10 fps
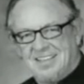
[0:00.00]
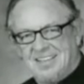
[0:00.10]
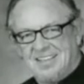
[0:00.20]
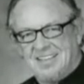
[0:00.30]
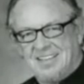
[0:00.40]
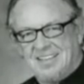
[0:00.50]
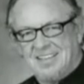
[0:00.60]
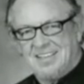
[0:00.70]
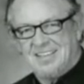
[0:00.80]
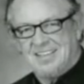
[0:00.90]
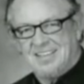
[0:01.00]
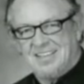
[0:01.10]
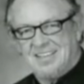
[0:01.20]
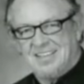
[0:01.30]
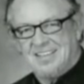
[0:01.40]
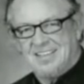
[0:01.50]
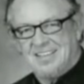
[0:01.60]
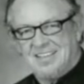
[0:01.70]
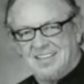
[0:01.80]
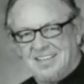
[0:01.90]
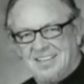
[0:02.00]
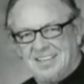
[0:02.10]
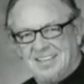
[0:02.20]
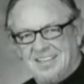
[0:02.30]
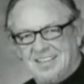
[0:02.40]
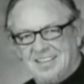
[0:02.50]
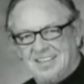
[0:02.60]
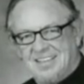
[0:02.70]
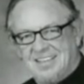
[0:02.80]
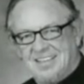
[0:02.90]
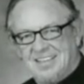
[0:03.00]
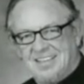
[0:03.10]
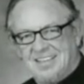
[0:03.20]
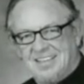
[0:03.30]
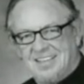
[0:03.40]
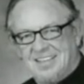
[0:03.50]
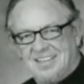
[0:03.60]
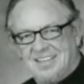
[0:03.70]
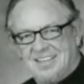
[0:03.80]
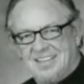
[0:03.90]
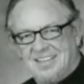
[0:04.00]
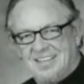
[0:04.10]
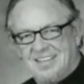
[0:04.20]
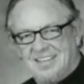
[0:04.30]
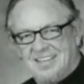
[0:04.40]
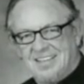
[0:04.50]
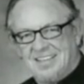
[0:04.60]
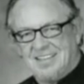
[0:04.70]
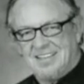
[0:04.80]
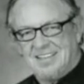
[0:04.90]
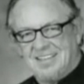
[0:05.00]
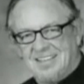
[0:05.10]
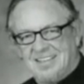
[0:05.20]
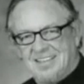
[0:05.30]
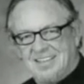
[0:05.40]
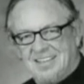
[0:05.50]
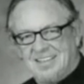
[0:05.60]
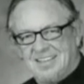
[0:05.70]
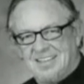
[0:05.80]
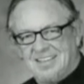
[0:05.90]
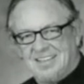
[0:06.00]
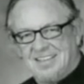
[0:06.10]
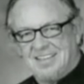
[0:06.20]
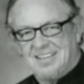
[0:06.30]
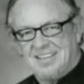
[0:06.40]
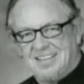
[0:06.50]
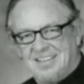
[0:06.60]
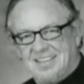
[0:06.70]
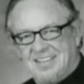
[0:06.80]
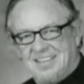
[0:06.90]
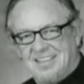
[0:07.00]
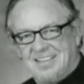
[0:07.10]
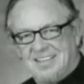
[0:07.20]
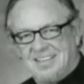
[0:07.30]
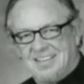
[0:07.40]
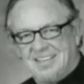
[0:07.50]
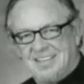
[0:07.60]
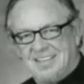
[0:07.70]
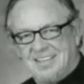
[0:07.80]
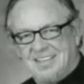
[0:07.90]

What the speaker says: No words are spoken by the person on screen.